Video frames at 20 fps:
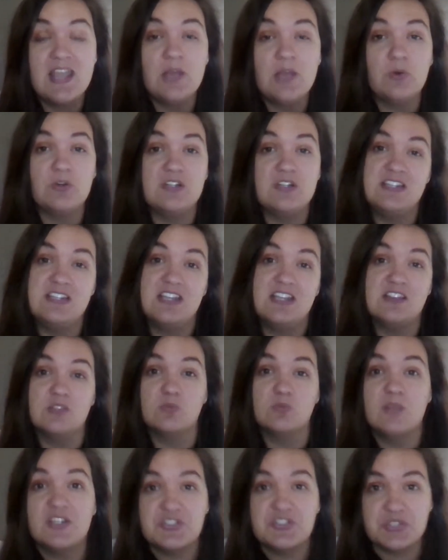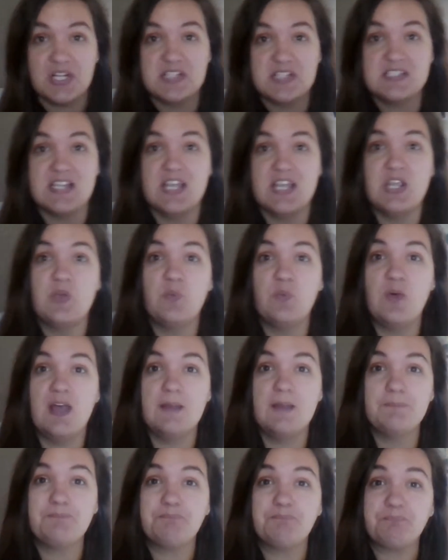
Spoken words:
in order to get the restaurants that you want.